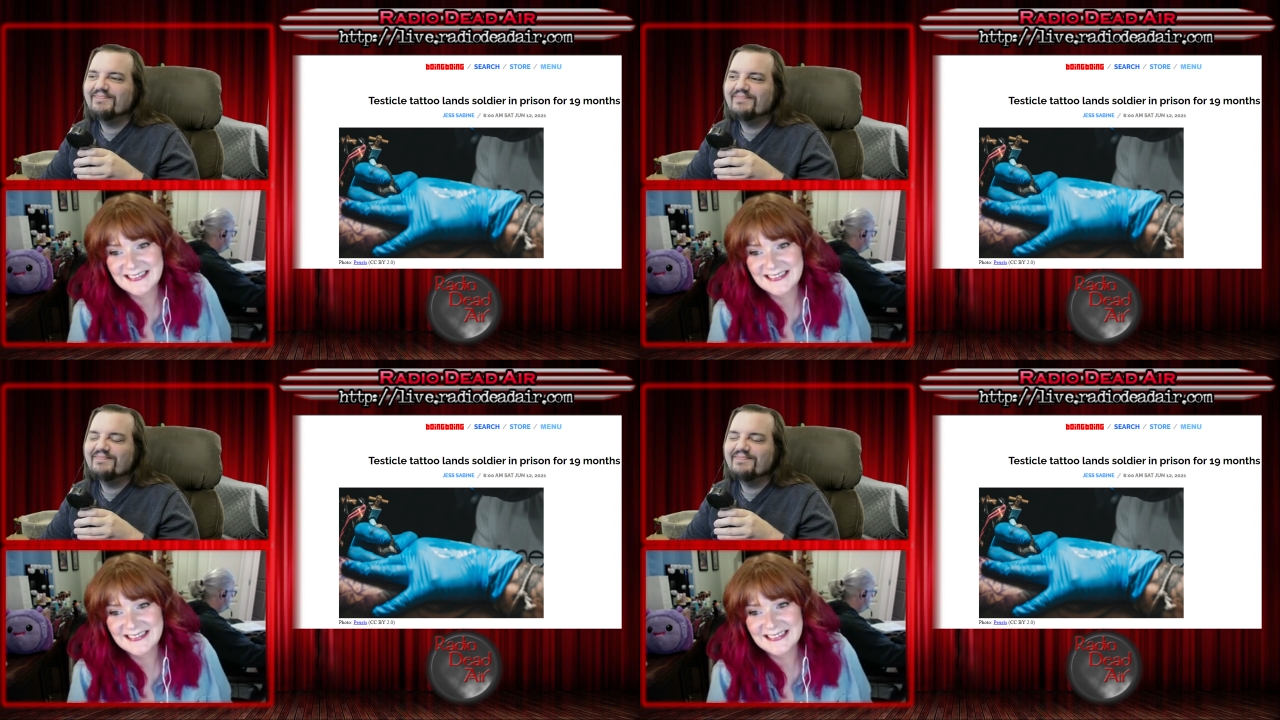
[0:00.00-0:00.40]

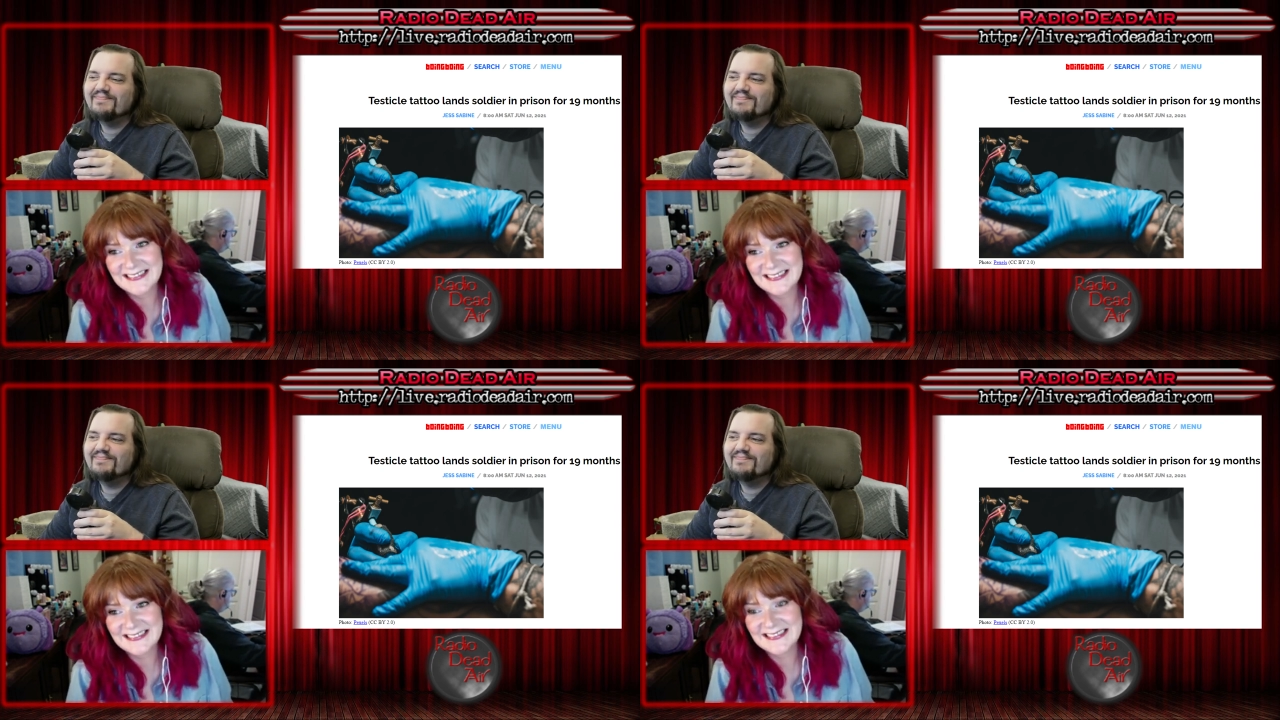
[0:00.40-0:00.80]

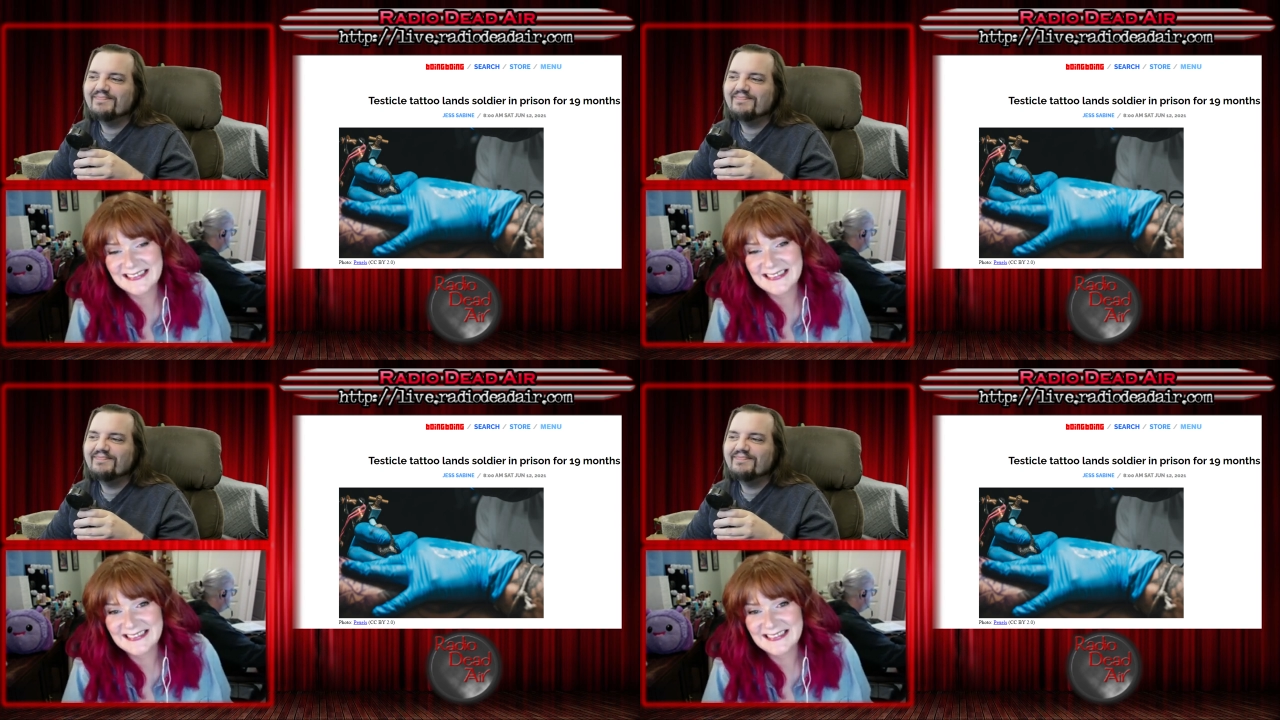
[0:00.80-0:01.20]

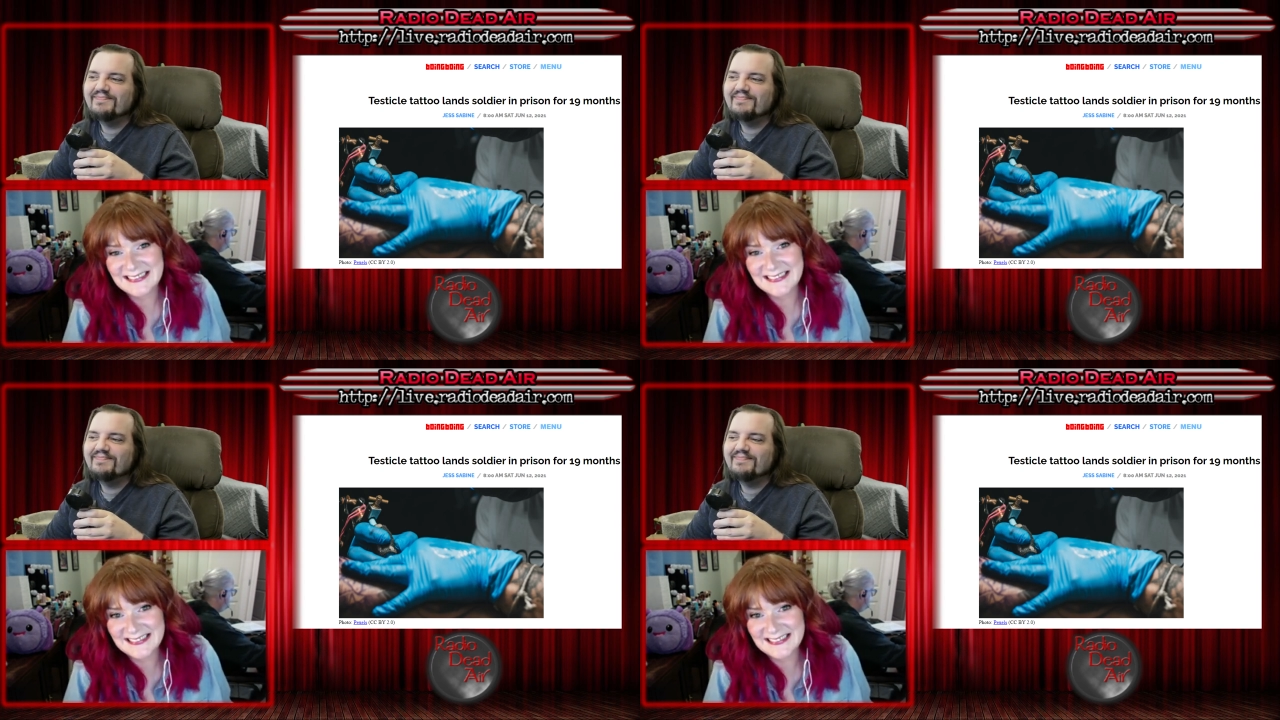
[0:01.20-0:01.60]

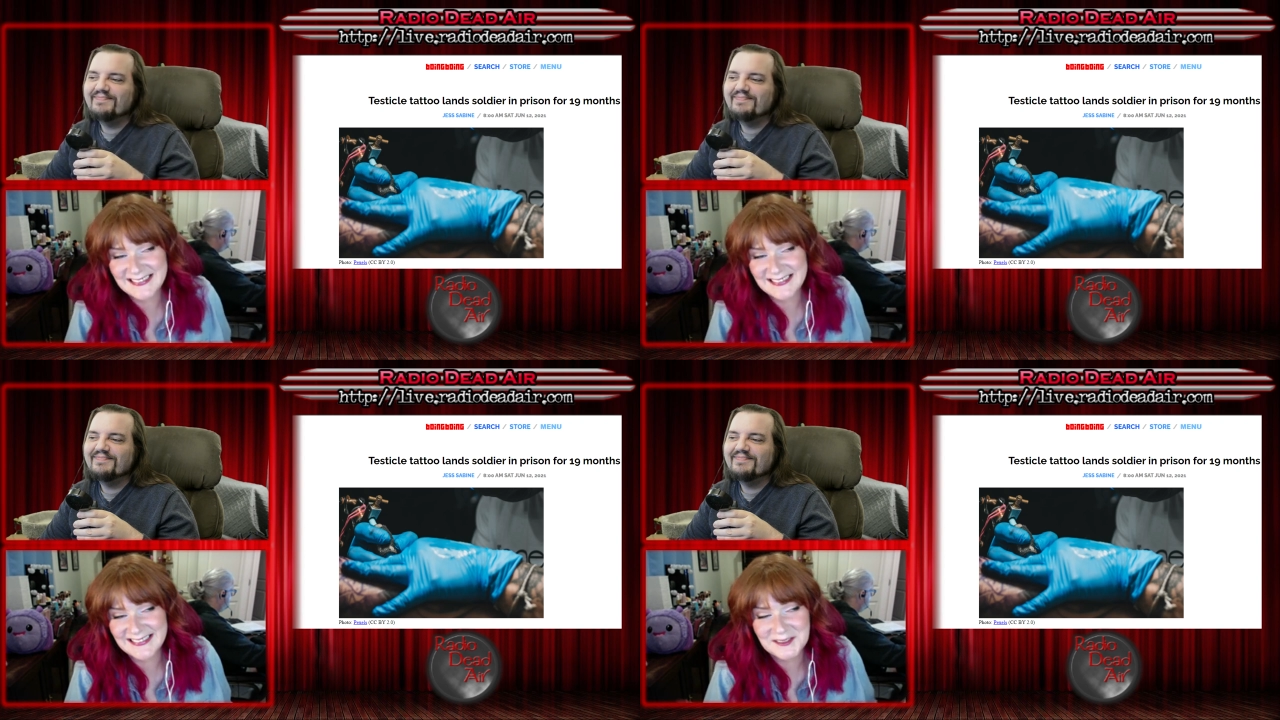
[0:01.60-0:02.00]

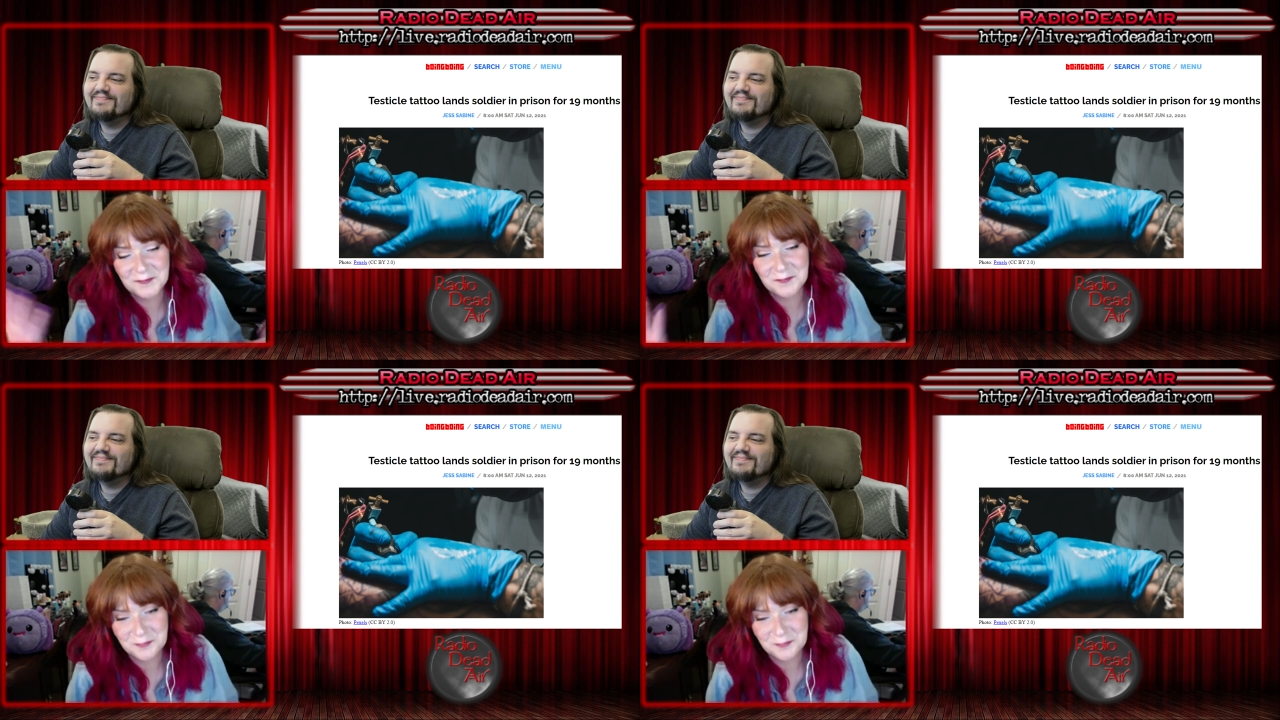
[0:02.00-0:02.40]

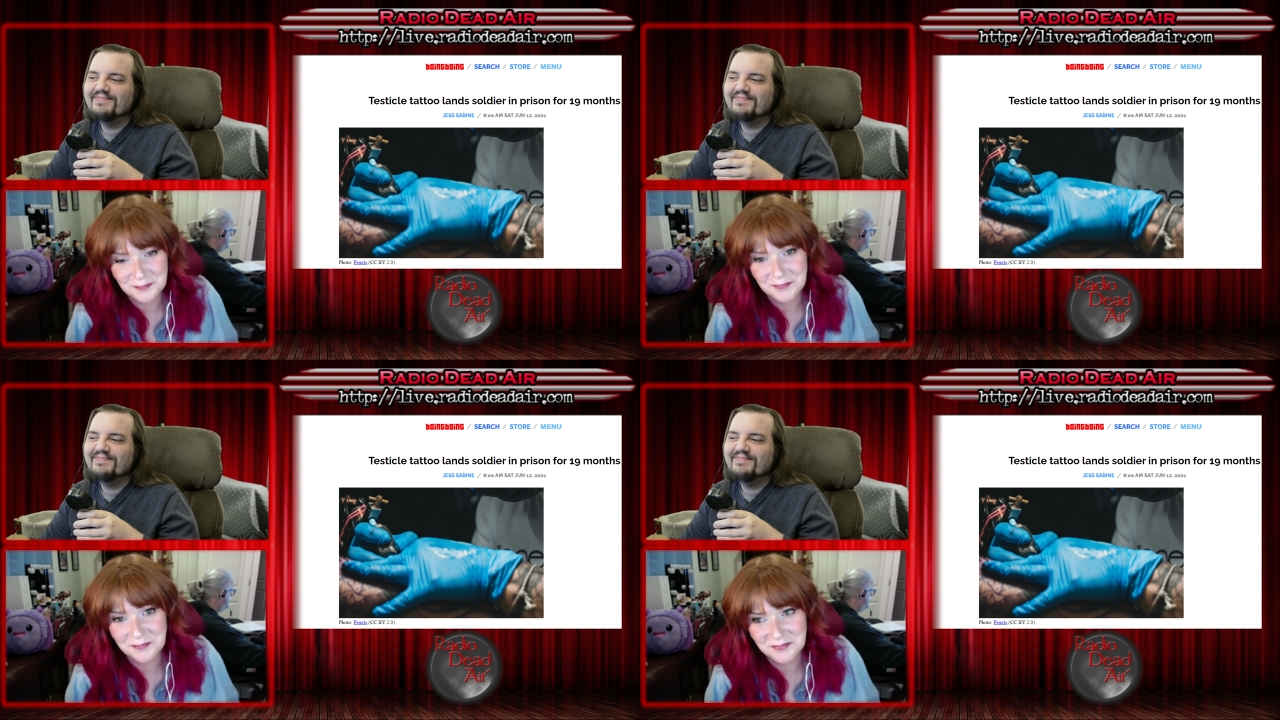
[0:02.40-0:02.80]

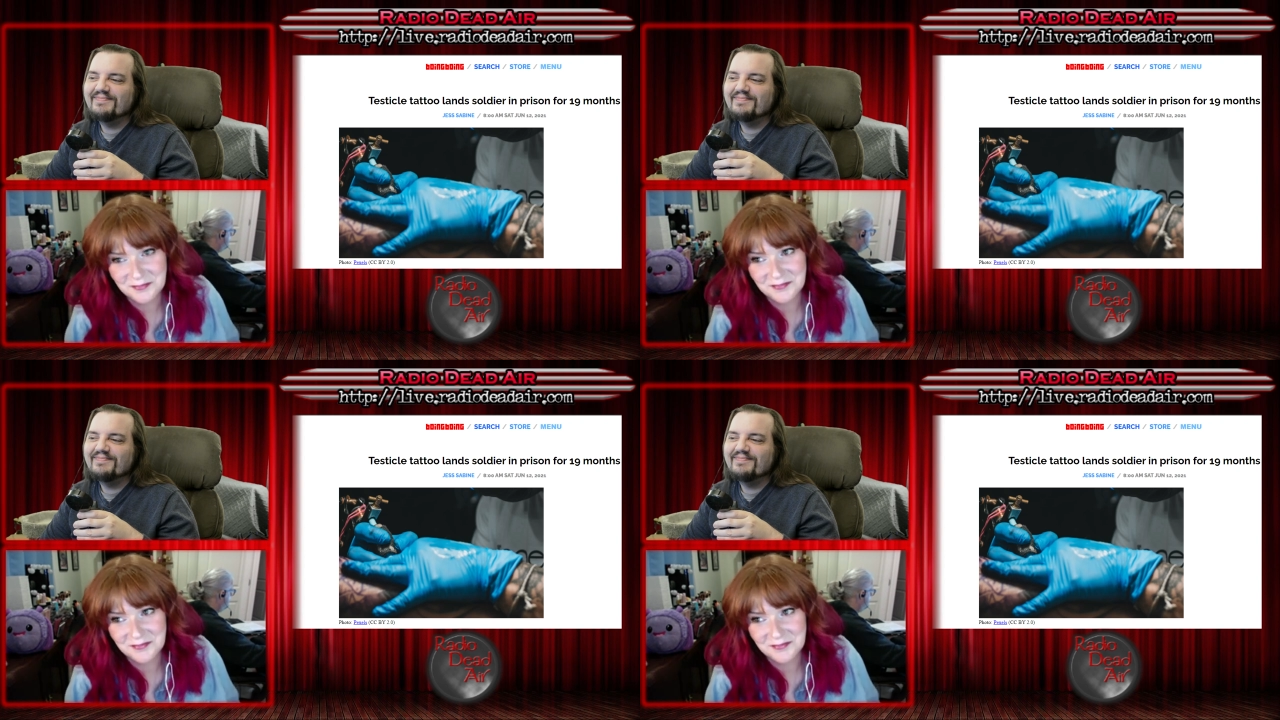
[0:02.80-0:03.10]
(silence)